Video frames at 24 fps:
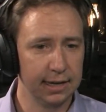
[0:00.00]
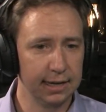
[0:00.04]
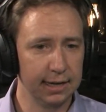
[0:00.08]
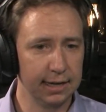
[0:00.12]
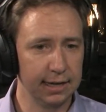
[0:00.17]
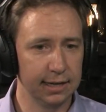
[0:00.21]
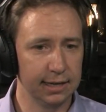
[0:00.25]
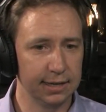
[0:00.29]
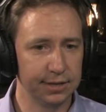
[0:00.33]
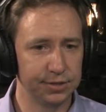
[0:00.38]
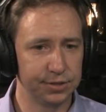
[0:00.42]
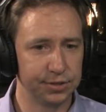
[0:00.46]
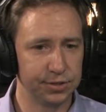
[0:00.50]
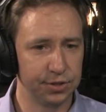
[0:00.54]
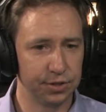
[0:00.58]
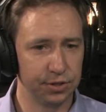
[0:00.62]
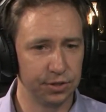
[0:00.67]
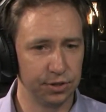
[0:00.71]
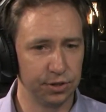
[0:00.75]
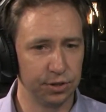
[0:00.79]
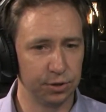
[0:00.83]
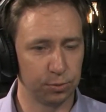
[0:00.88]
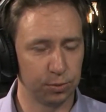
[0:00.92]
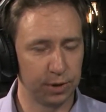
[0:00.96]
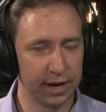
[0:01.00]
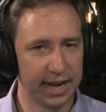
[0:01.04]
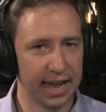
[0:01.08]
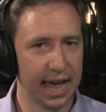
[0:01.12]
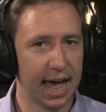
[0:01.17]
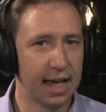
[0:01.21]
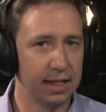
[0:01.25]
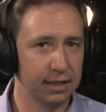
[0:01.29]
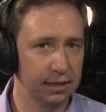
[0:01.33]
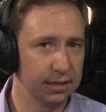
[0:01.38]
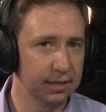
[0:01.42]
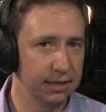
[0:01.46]
is the
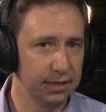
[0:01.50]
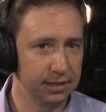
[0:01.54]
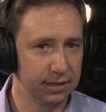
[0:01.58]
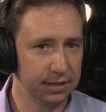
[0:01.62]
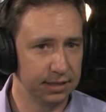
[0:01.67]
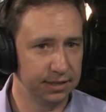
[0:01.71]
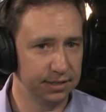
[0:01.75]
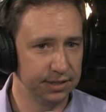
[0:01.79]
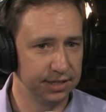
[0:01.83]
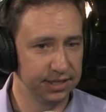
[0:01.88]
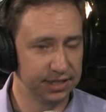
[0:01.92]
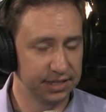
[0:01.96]
reality that the